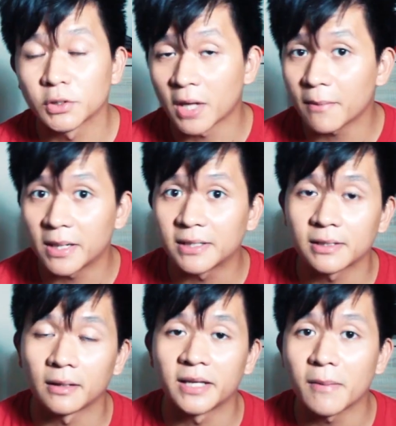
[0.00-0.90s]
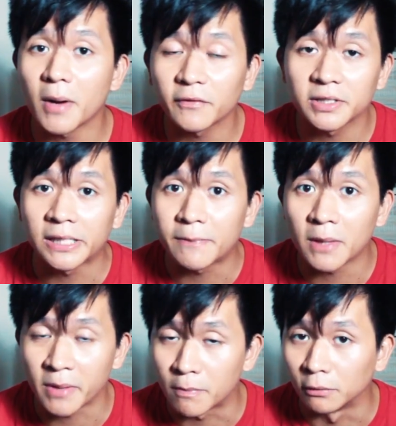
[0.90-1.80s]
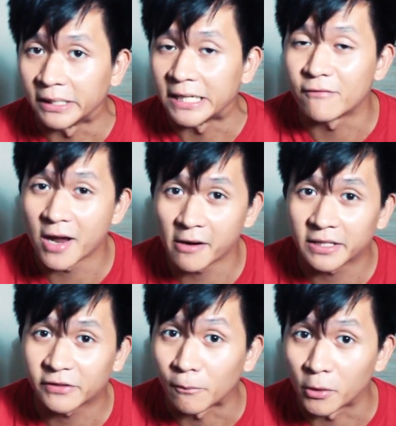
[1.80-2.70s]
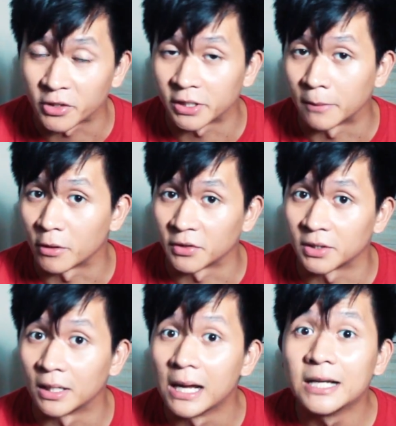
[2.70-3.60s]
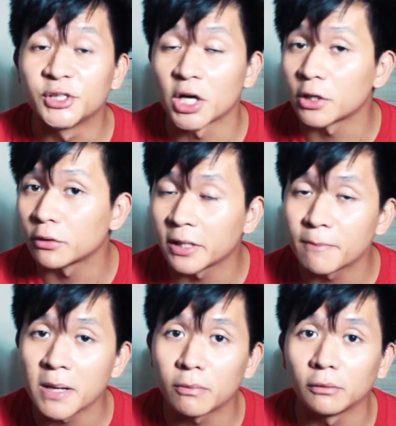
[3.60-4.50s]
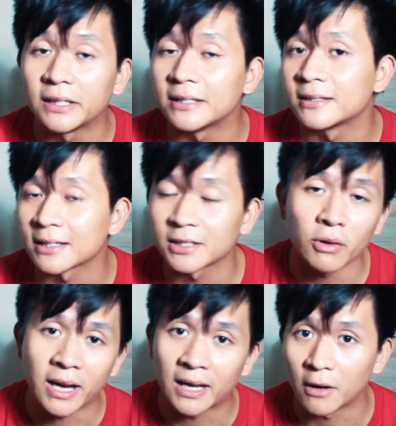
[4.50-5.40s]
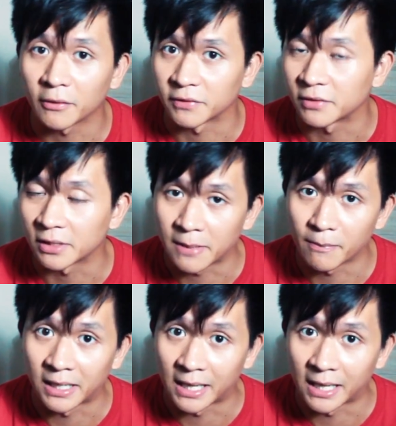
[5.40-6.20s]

So that being said, the amount of sleep that people need varies from person to person. Generally, people need 6 to 8 hours of sleep a